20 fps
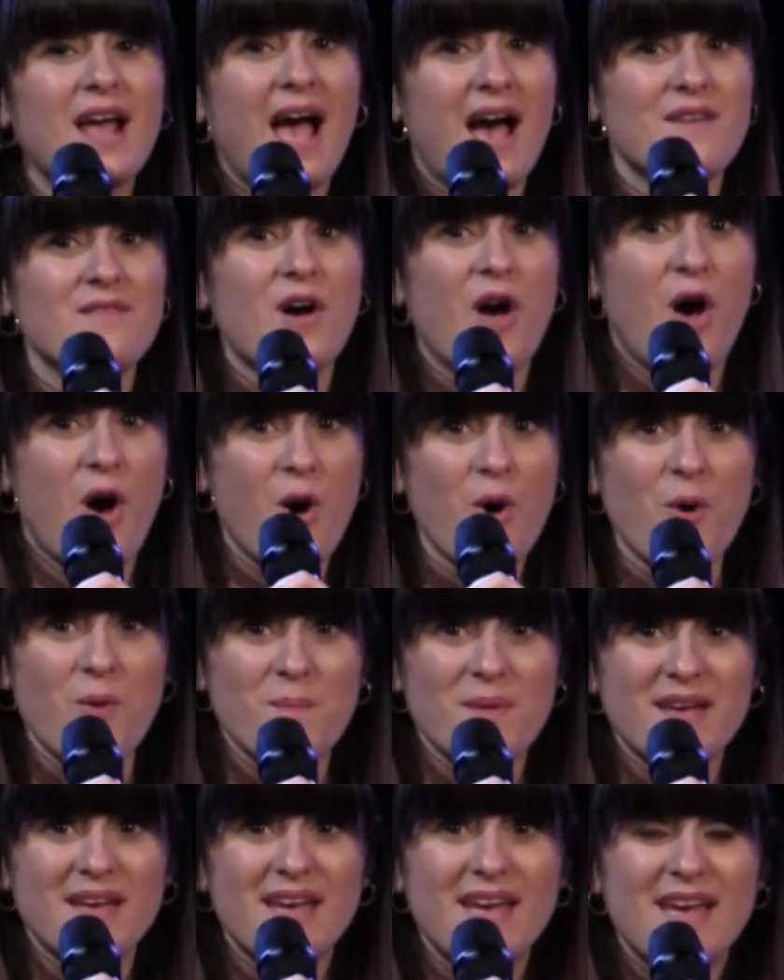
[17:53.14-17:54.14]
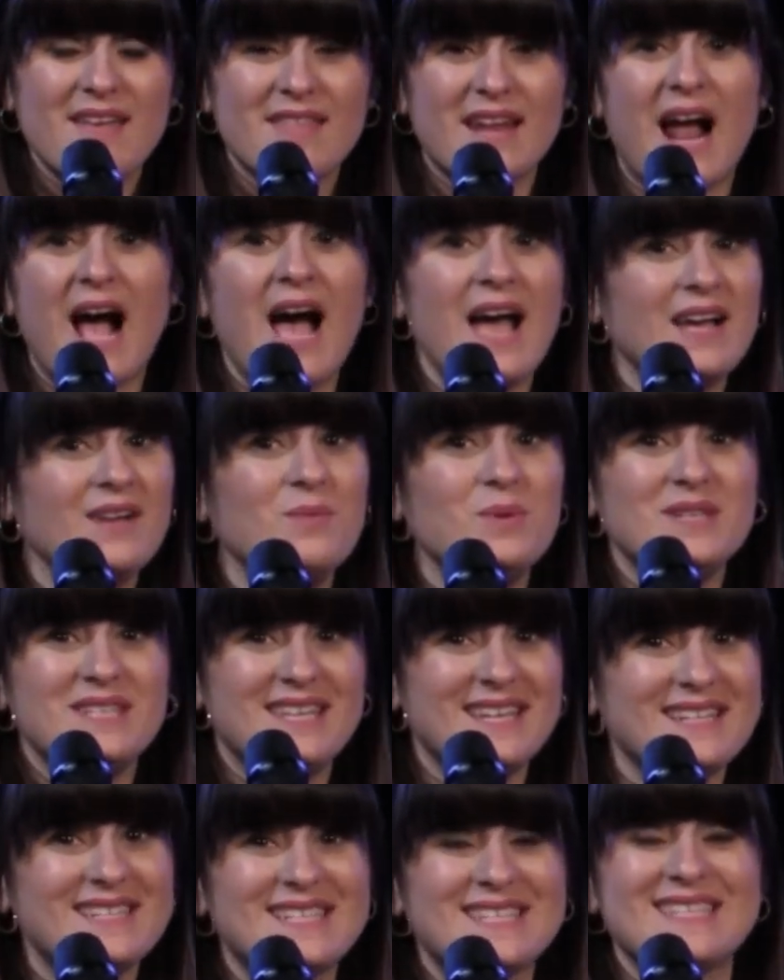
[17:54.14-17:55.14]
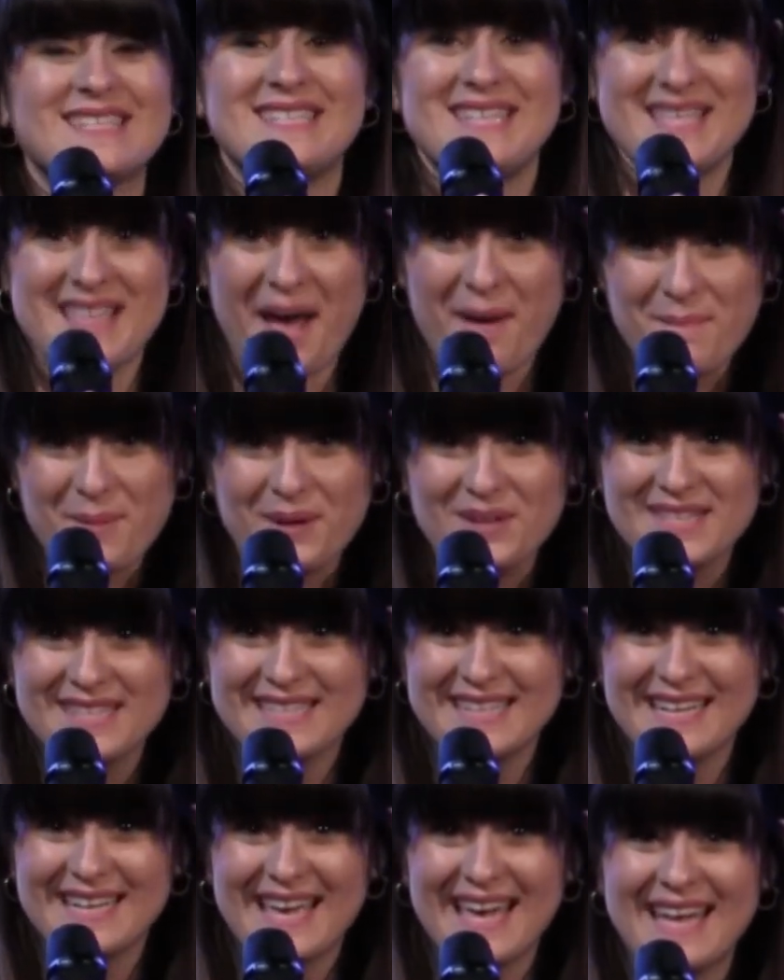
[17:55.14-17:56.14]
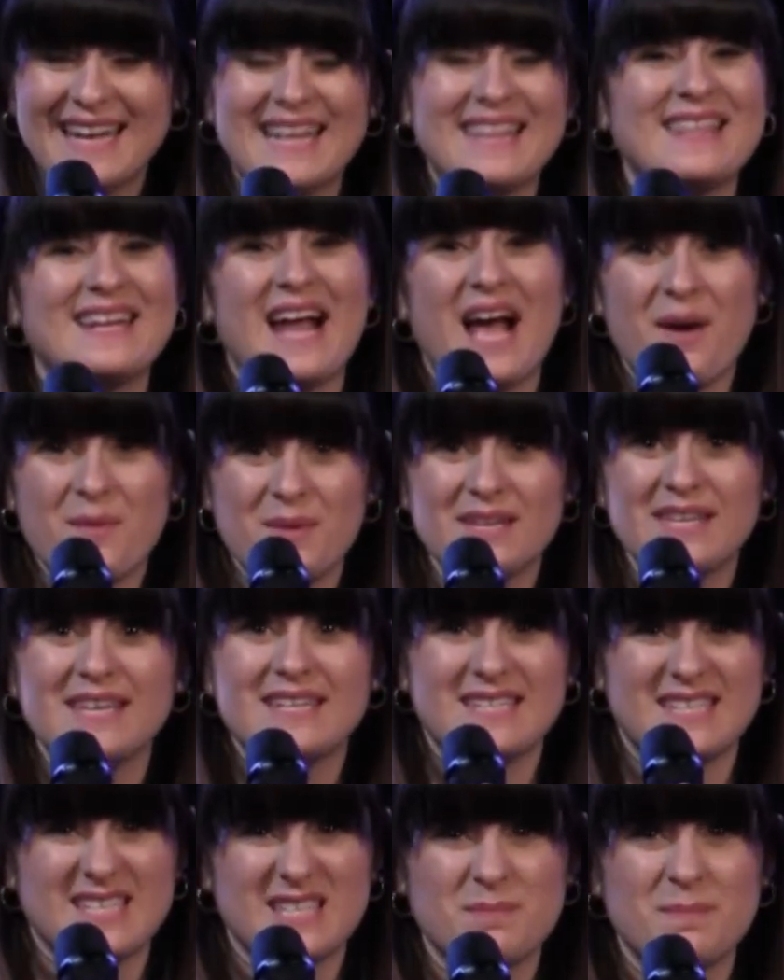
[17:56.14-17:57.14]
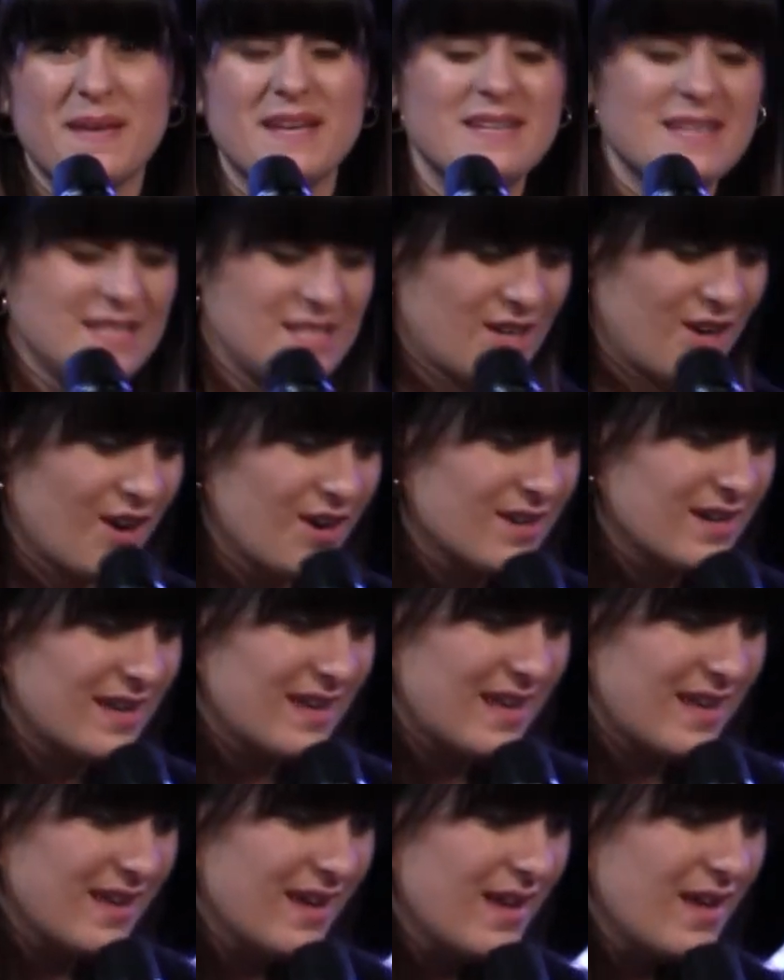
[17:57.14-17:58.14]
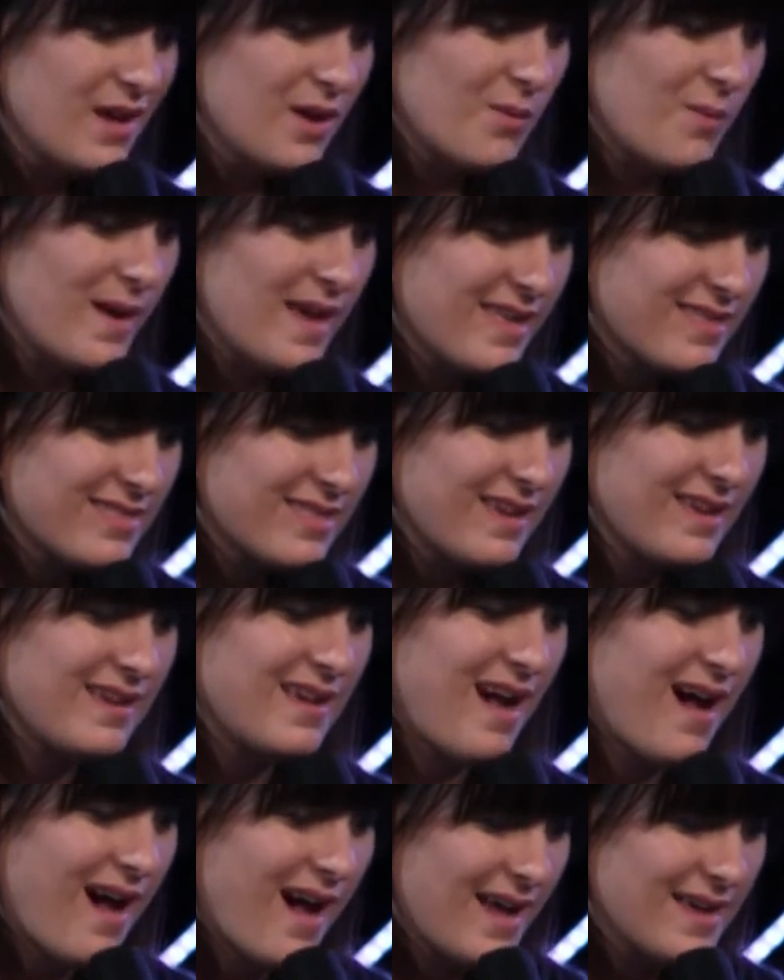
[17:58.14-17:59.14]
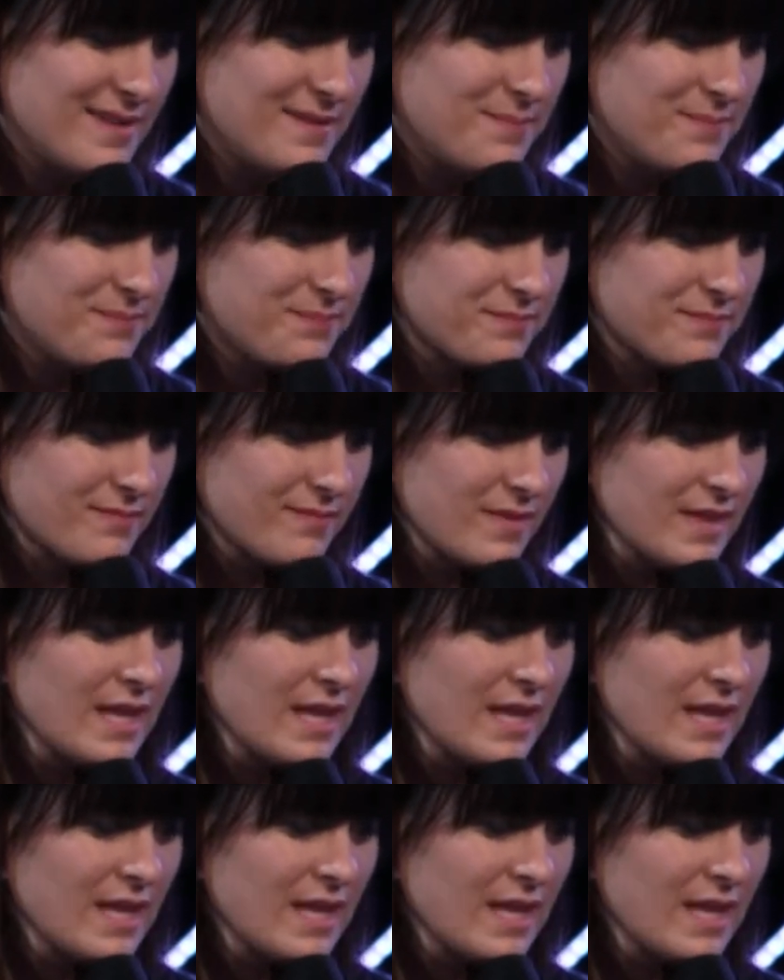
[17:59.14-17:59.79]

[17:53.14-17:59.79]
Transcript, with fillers: could have a hope that I would get to see that person again and that I would get to spend eternity with God.